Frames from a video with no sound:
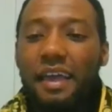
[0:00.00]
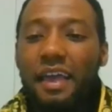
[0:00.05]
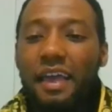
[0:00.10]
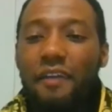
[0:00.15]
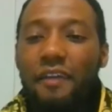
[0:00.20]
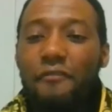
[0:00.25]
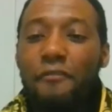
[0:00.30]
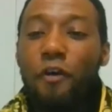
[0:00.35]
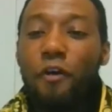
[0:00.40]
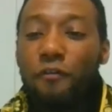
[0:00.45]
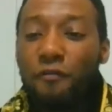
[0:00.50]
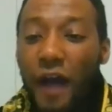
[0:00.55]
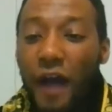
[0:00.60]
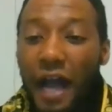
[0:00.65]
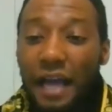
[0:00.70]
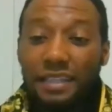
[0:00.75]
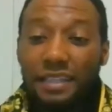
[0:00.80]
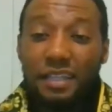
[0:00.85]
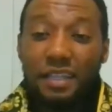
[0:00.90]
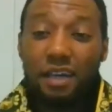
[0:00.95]
if you're
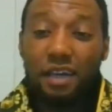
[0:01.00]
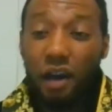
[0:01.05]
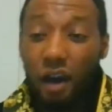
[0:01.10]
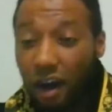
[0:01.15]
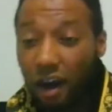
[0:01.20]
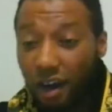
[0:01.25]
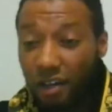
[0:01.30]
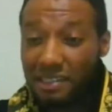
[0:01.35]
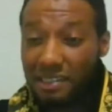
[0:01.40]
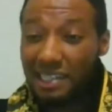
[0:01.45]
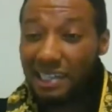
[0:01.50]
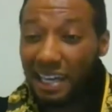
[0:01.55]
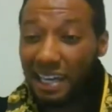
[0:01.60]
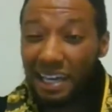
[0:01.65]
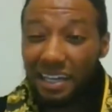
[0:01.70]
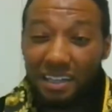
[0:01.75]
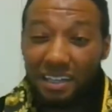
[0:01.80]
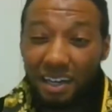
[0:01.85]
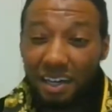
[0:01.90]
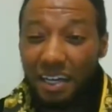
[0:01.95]
finding it hard to get
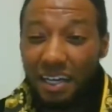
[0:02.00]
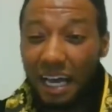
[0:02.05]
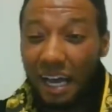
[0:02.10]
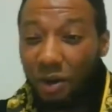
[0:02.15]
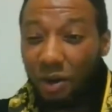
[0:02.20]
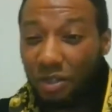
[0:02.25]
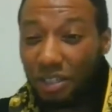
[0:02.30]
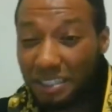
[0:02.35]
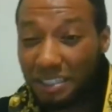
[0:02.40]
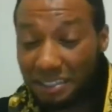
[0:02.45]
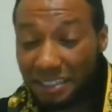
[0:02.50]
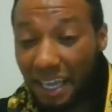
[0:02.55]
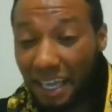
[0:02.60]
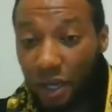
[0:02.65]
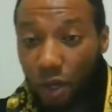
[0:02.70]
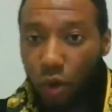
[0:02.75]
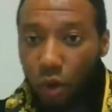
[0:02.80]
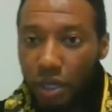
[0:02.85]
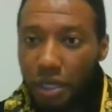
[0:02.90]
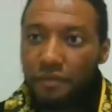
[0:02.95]
a girl out on a
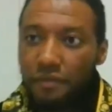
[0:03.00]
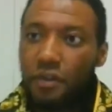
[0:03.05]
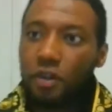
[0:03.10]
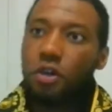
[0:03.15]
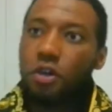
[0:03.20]
date or even